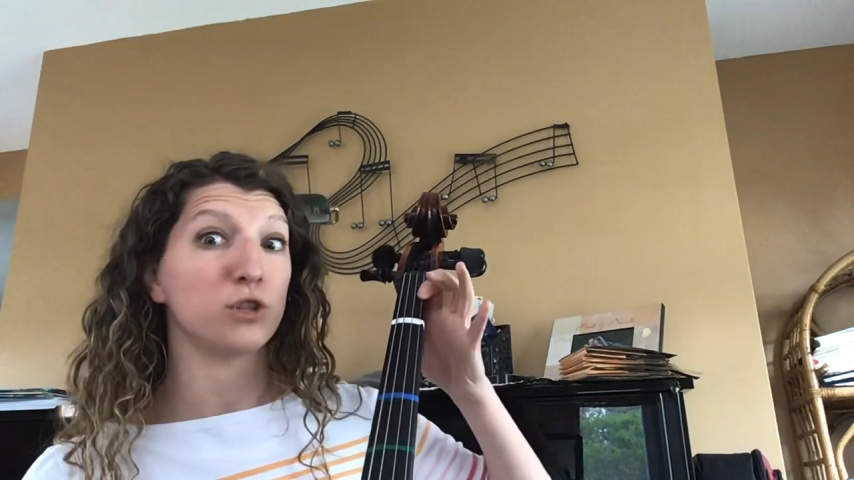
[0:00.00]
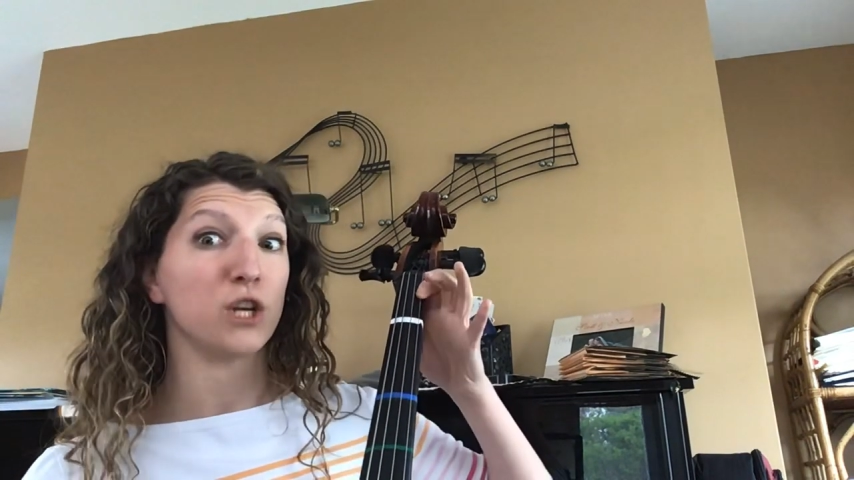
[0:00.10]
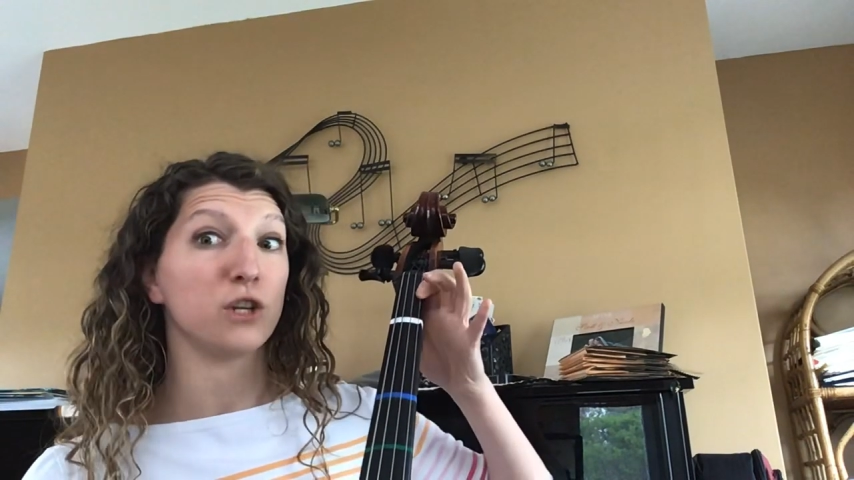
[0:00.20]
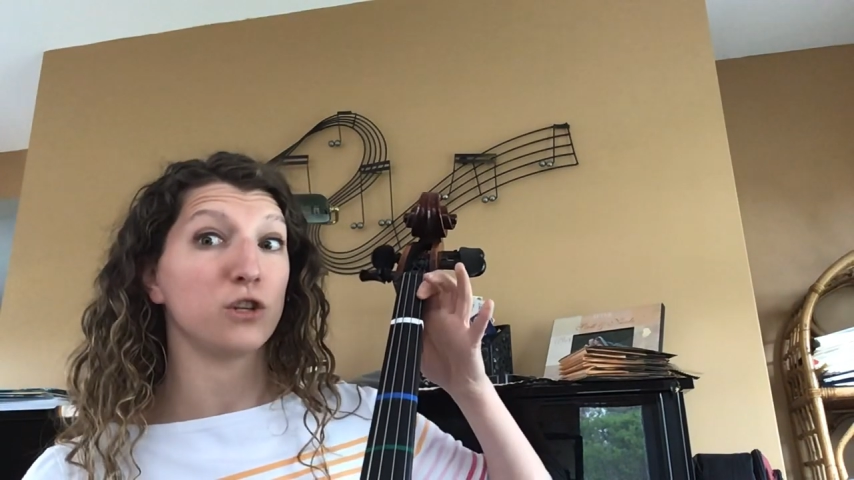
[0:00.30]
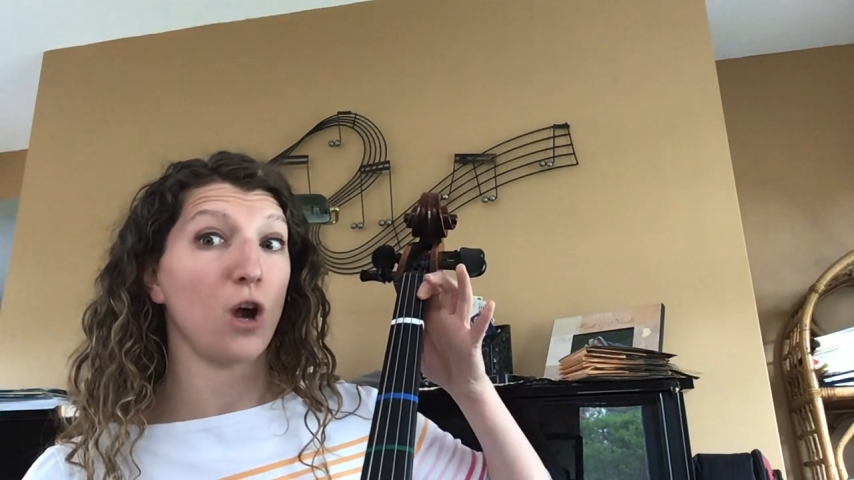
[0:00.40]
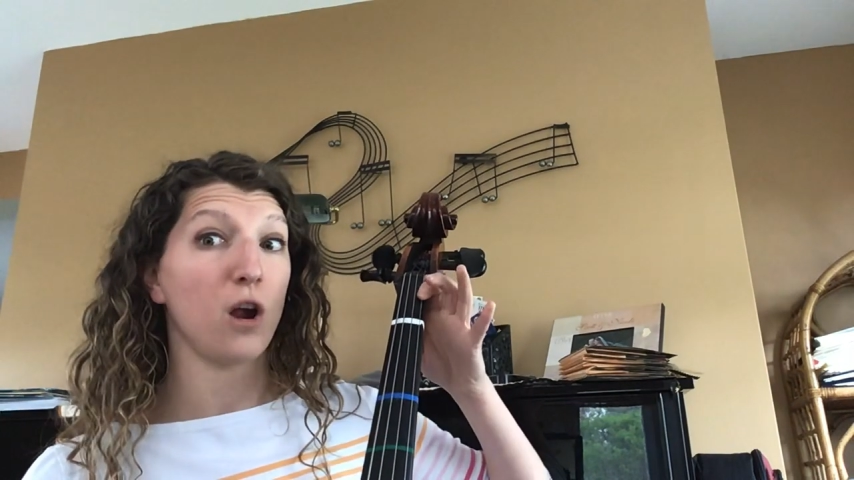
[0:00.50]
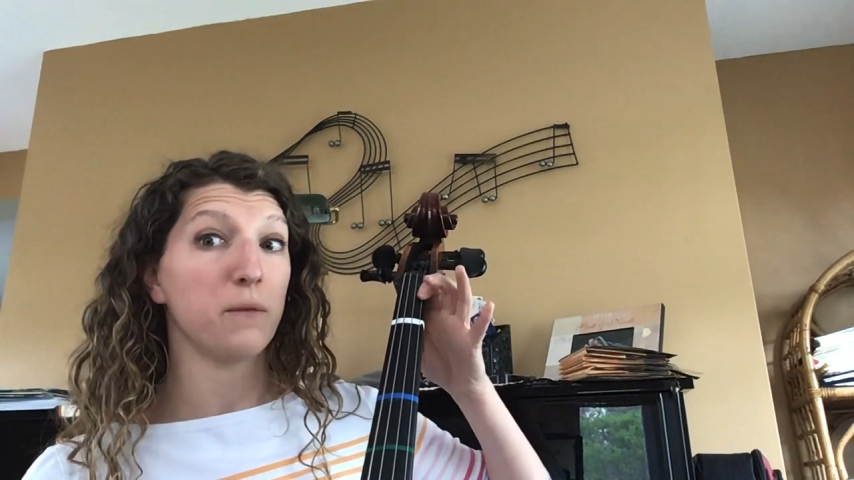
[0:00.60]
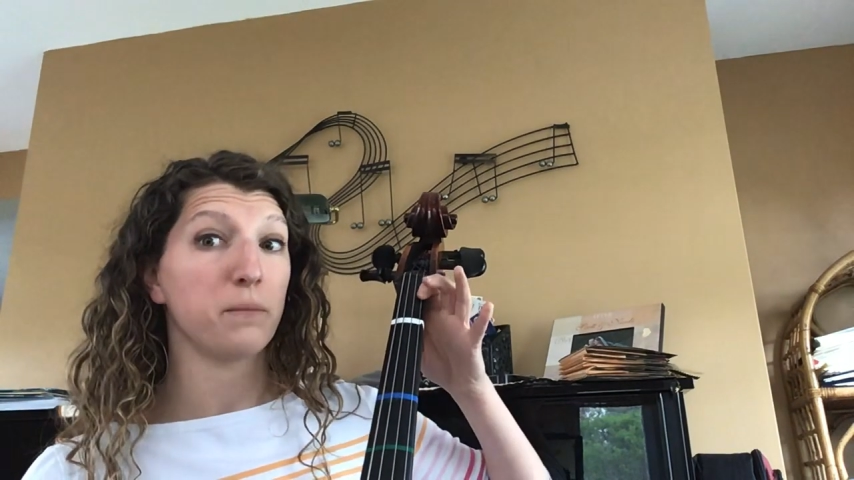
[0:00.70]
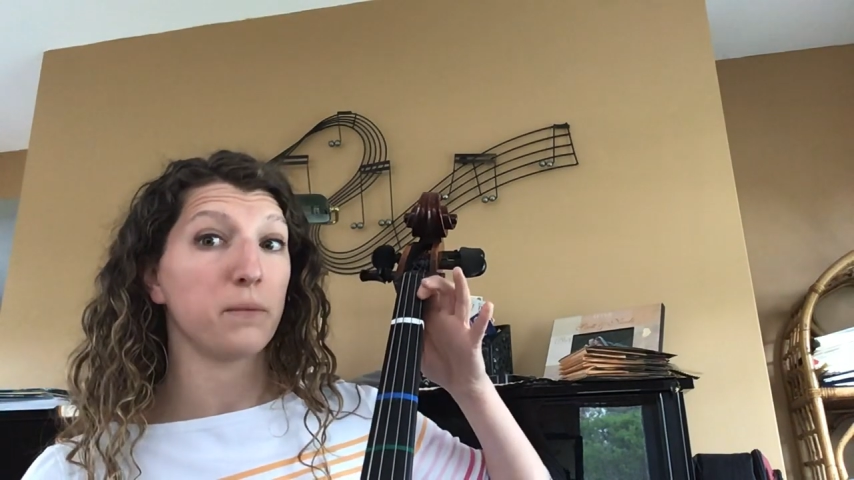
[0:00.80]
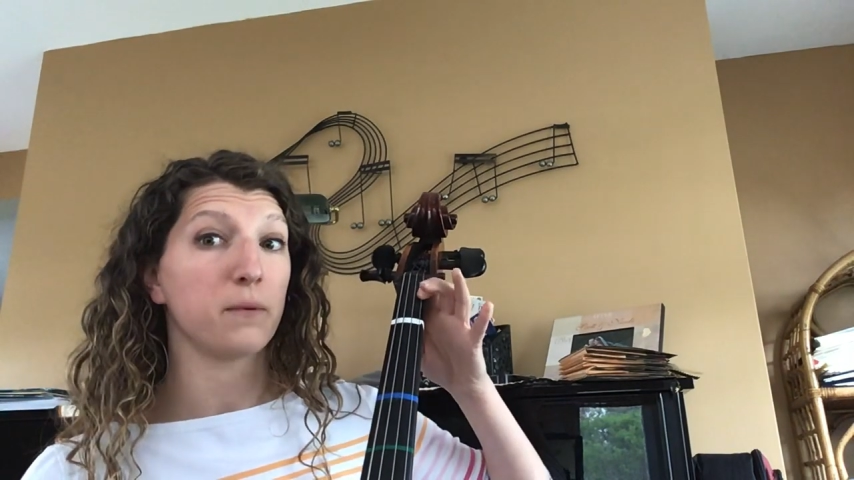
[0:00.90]
G
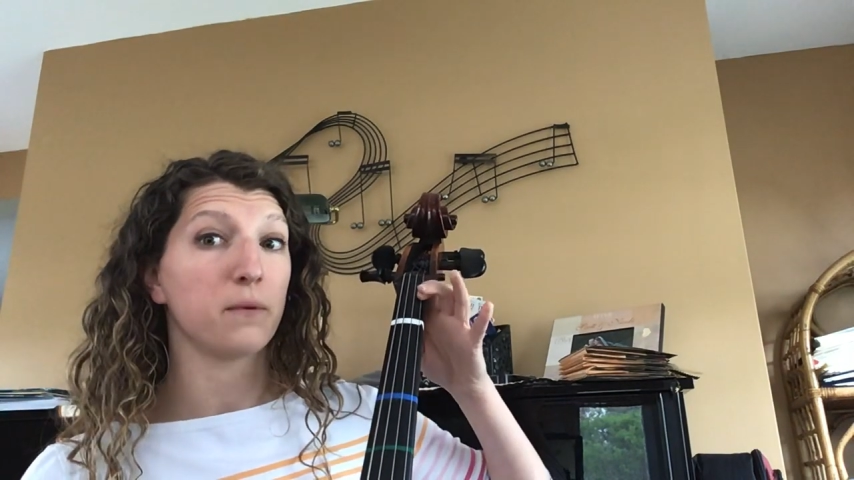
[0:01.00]
sharp,